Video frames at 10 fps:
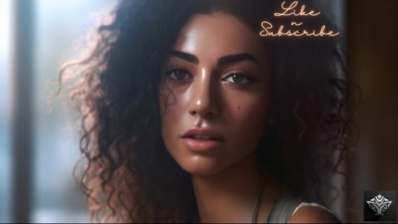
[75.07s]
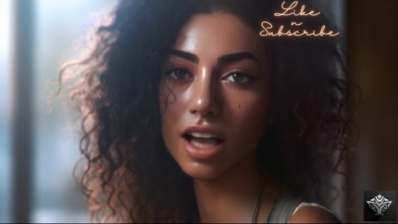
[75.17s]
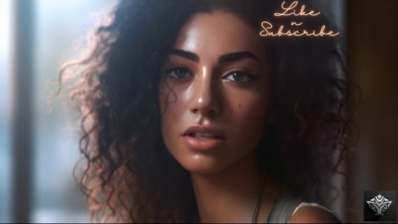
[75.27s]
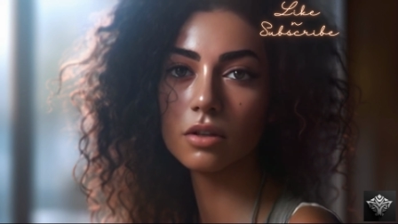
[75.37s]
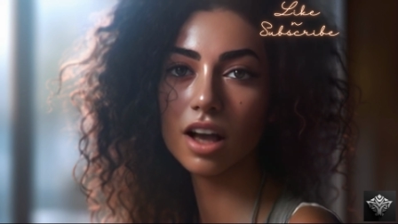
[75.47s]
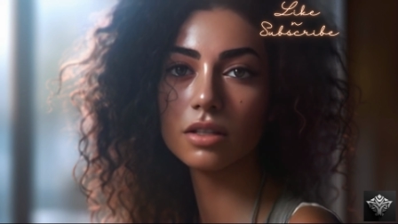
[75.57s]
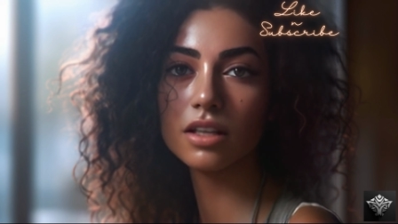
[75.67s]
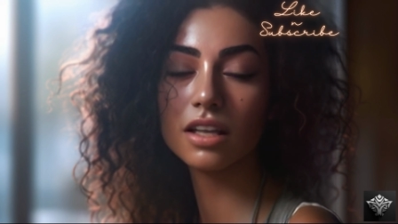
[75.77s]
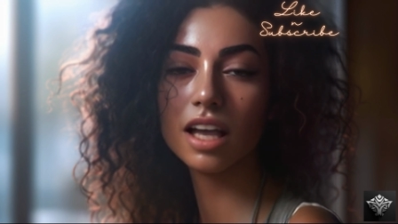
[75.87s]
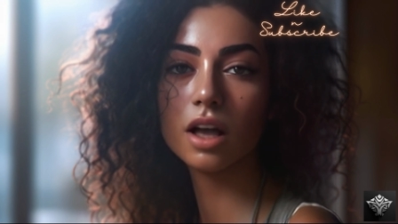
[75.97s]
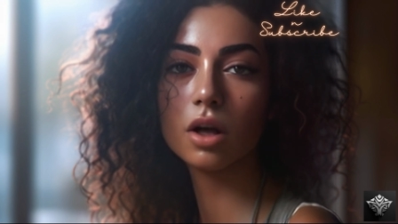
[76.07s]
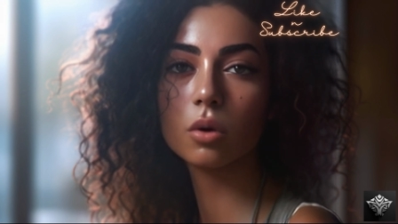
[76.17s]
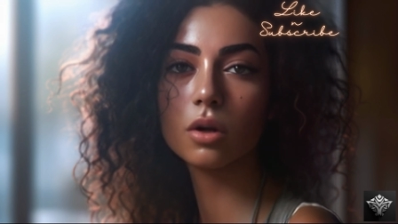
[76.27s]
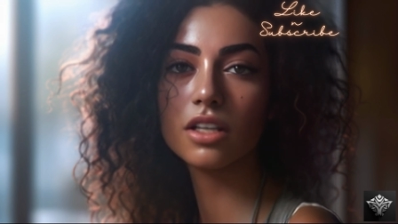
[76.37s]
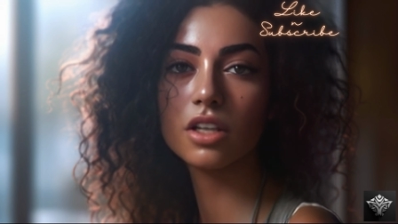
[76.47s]
And finally,
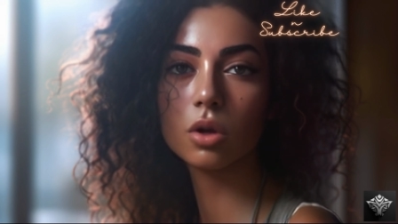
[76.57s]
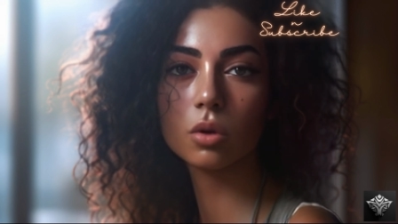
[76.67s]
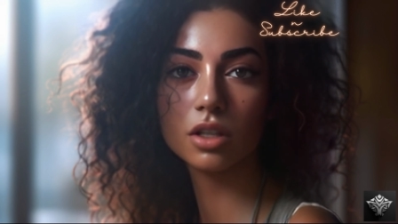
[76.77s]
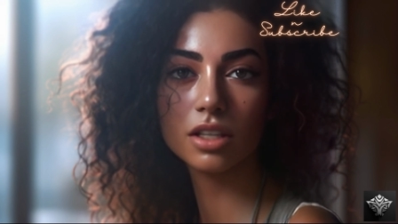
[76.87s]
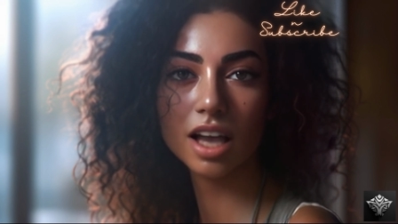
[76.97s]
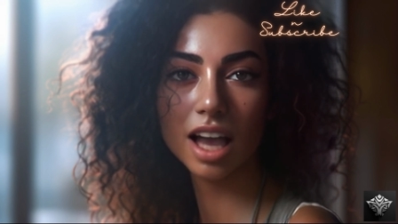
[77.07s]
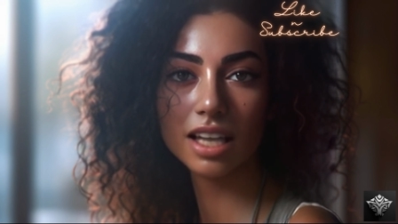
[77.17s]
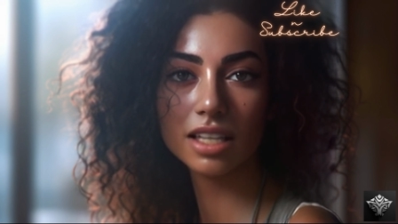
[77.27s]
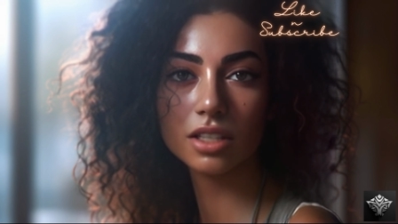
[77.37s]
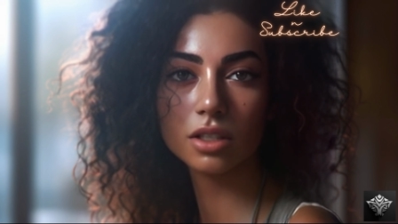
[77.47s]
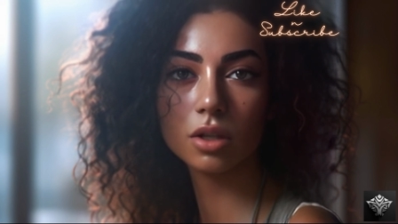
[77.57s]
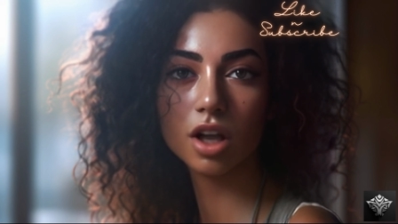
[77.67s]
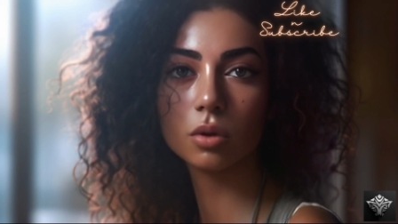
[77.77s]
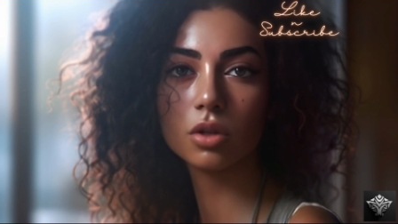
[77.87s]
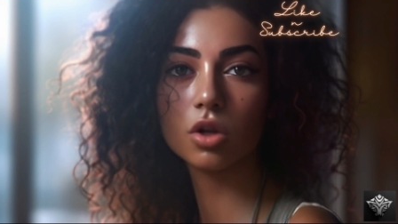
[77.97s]
you need to use D I D
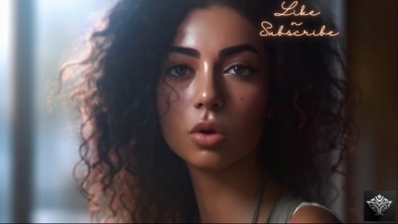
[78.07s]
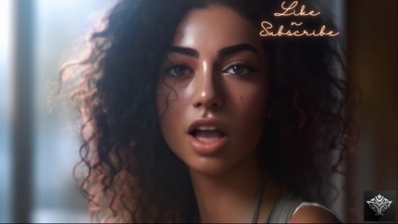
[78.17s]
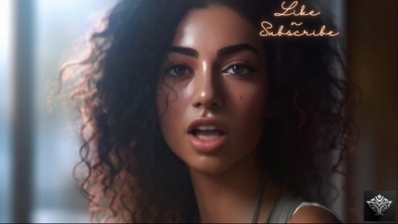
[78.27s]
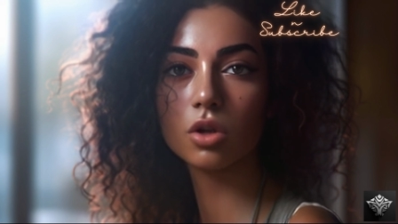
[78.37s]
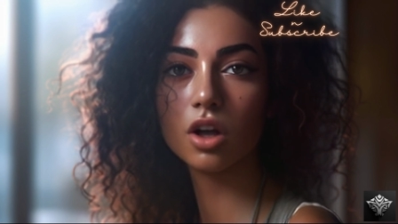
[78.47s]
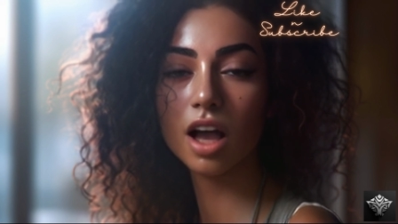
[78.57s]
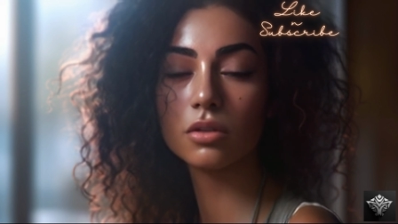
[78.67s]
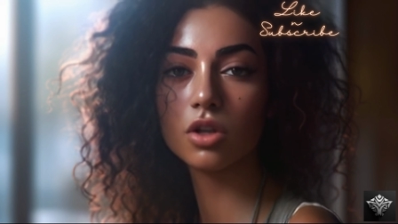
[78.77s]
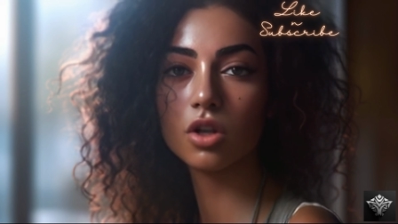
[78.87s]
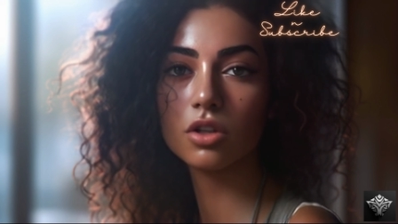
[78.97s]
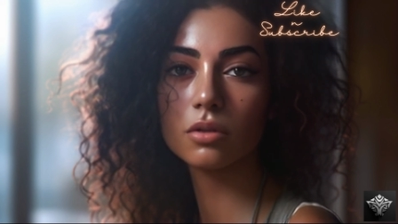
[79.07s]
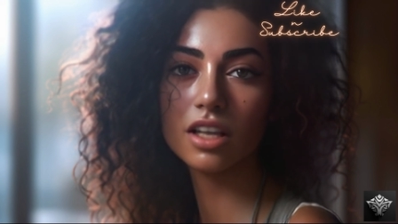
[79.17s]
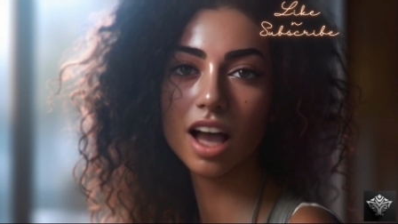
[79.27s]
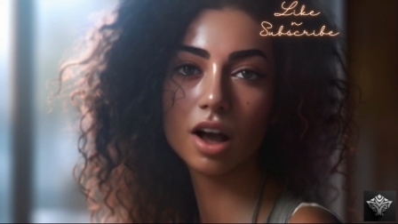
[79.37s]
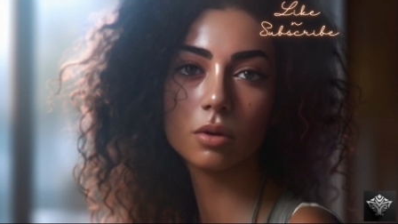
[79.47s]
Studio to create your avatar's
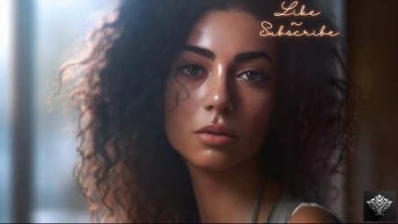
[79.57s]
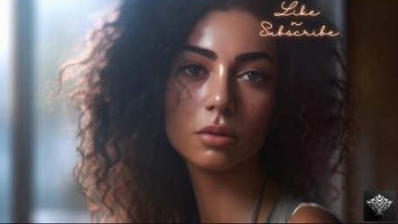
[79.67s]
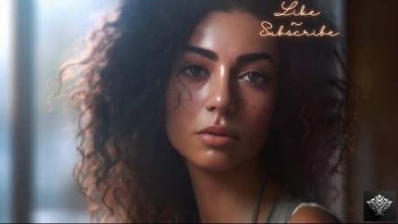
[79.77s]
video.